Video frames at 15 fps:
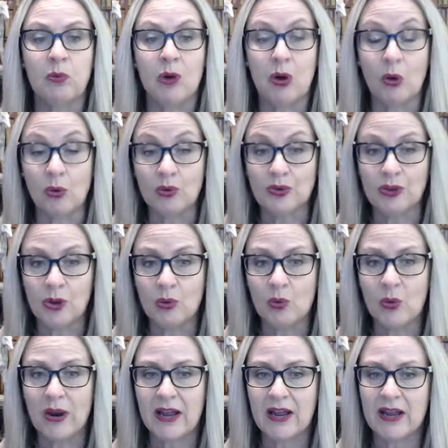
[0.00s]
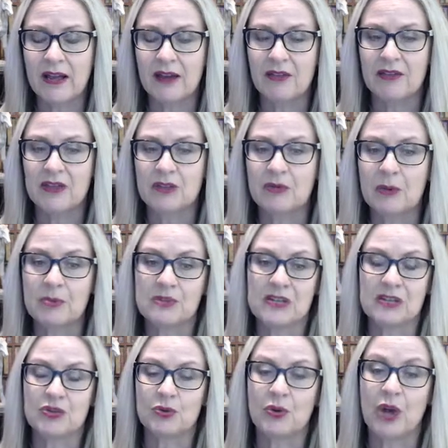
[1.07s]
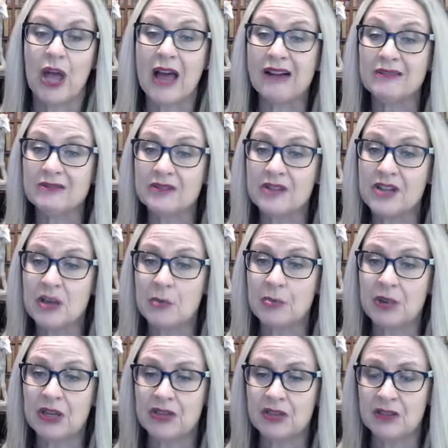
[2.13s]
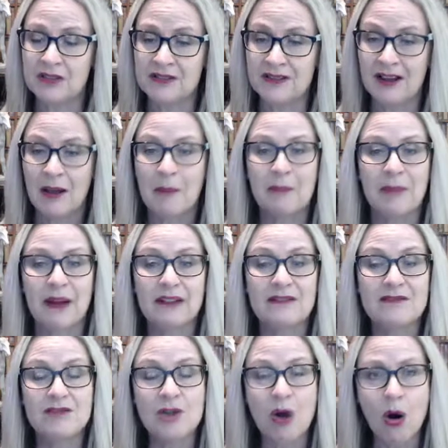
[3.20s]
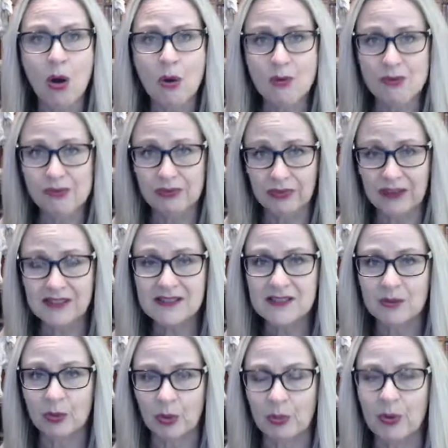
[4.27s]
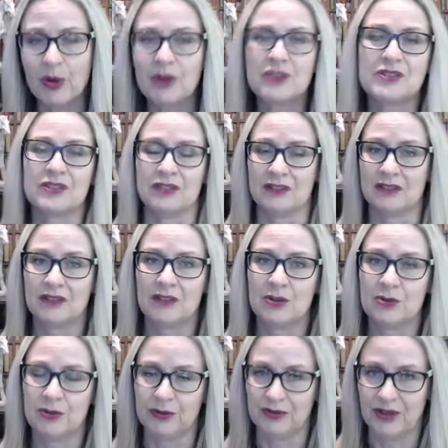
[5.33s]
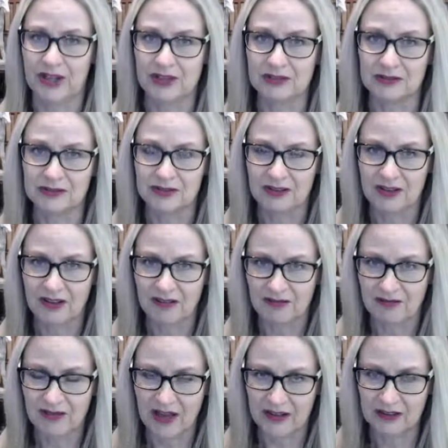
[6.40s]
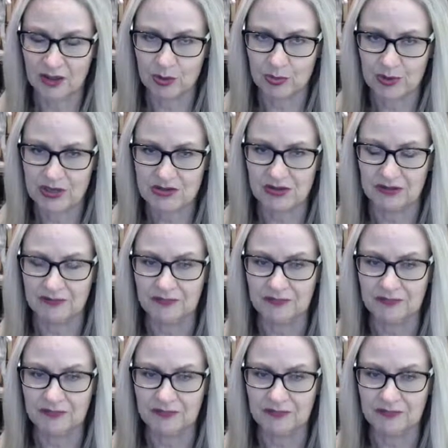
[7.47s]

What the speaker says: Also, where the representor held the opinion, but no reasonable person could have held that opinion.